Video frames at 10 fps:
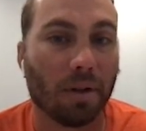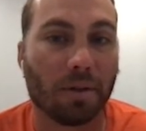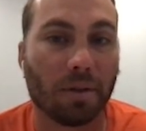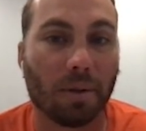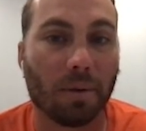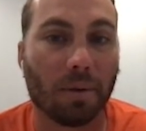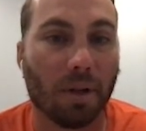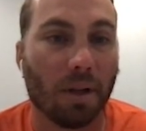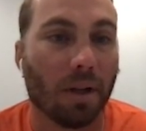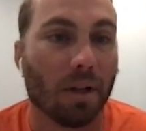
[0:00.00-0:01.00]
So
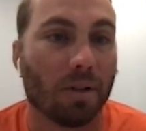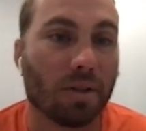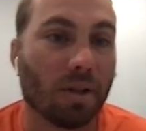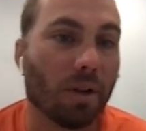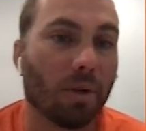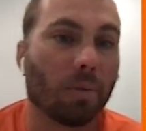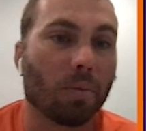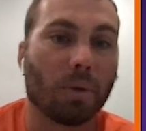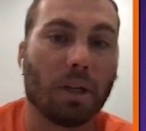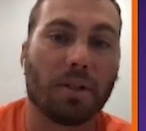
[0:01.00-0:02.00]
just
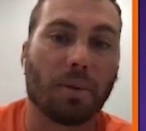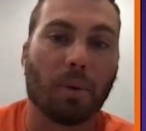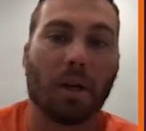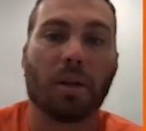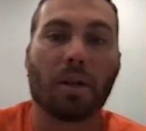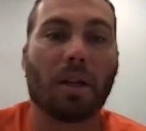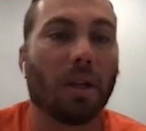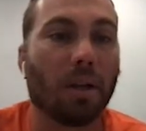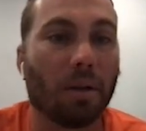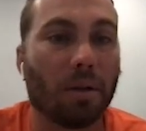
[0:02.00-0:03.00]
another easy way to
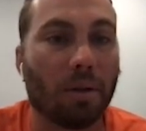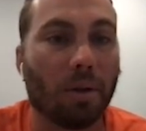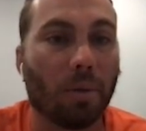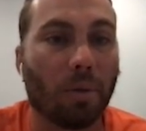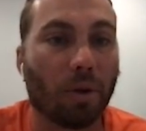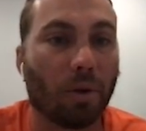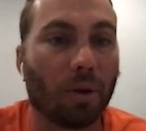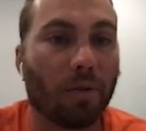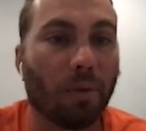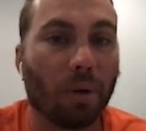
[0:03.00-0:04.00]
get,
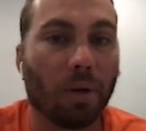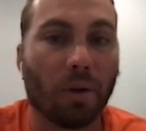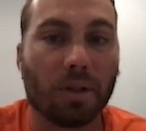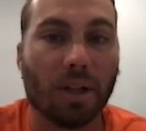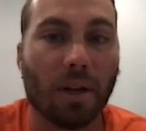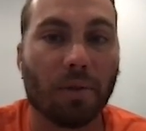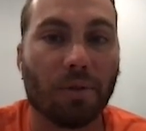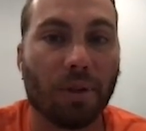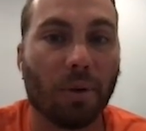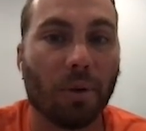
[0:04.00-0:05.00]
30, 40 yards down the
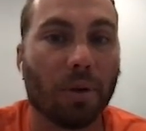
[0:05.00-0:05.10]
field.